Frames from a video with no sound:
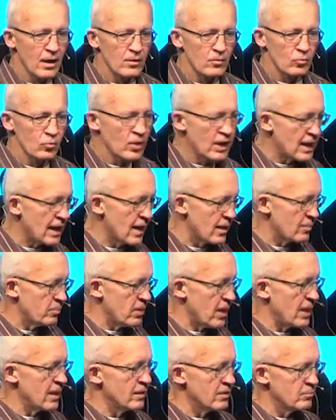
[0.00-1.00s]
We had a
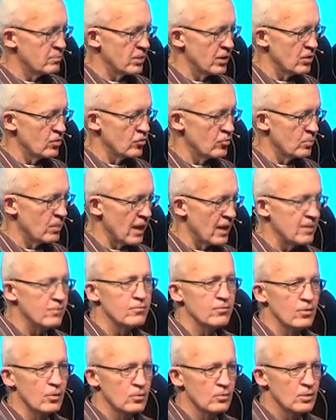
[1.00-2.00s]
pile of bills by the
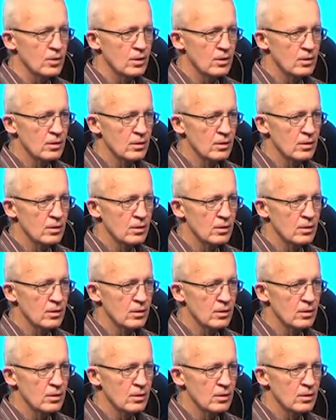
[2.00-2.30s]
phone.